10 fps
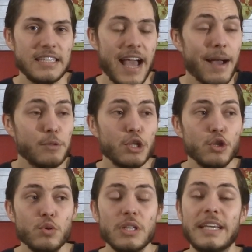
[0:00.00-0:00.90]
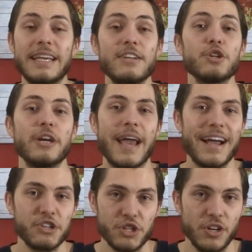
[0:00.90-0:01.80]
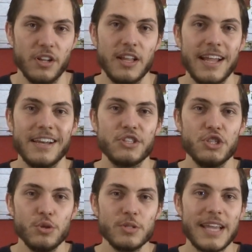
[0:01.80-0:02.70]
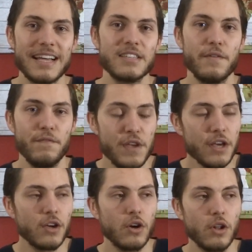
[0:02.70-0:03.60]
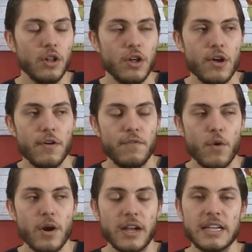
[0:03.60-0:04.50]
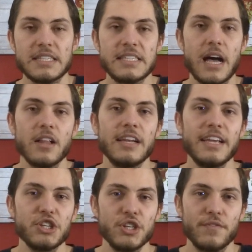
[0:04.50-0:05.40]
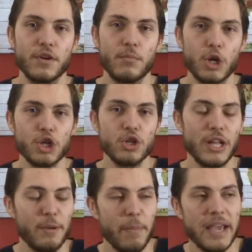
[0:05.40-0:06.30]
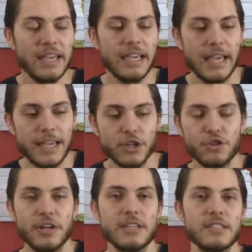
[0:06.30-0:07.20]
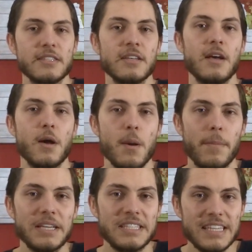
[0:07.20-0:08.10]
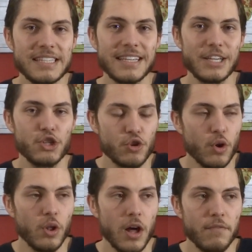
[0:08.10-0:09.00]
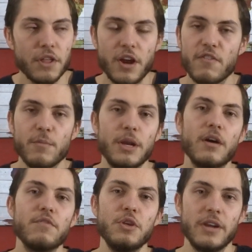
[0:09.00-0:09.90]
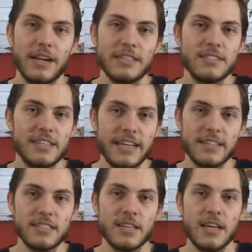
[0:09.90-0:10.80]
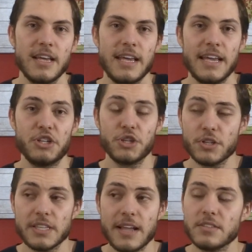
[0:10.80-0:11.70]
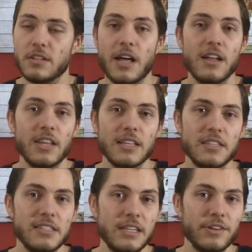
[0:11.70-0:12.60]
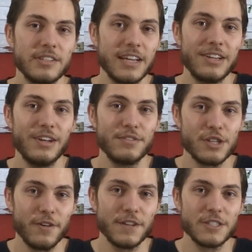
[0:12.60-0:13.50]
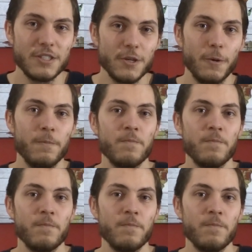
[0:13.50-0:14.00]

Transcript: absolutely international, and it's used as a vehicle for consolidation of commercial and banking interests by seizing control of the government of the United States. It sure sounds a lot like the Senior Executive Service, too.